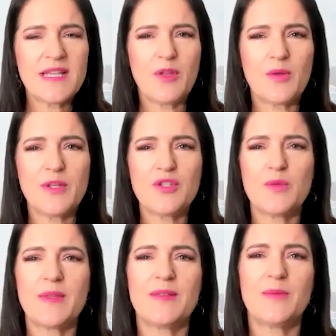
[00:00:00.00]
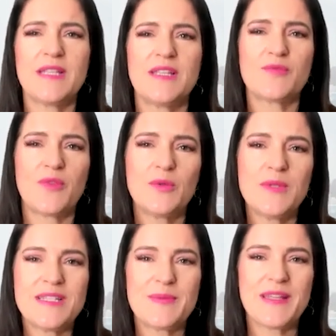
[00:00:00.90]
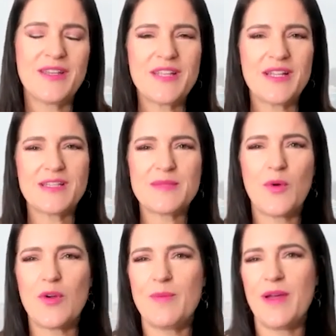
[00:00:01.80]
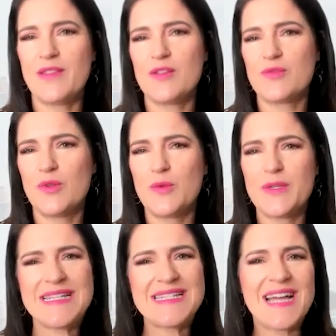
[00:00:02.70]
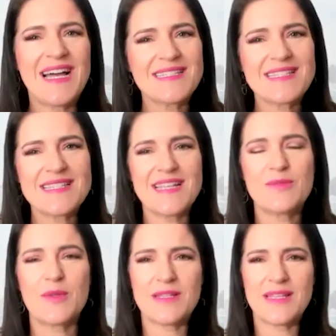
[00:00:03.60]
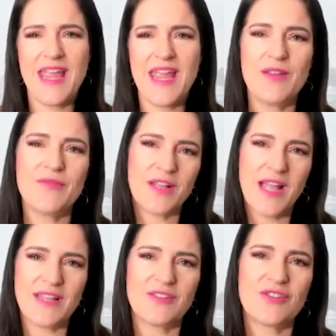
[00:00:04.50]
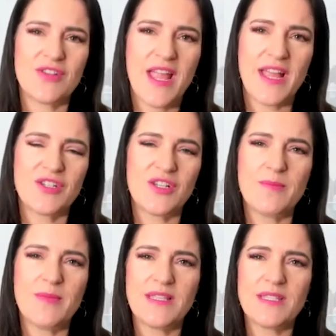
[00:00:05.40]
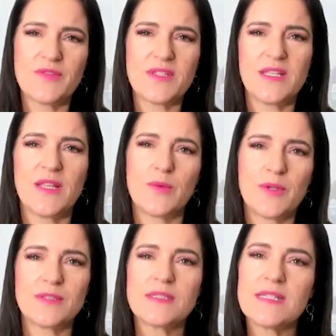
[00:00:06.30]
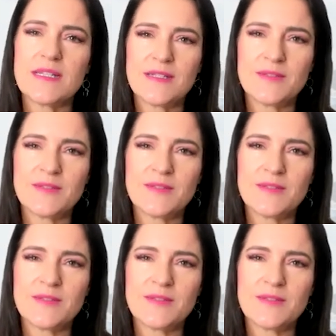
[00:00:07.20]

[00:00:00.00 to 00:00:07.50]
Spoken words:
I'm not quite sure what his role is, but can you tell us more about that role, what he does, and what caring for country actually means for Scenic World?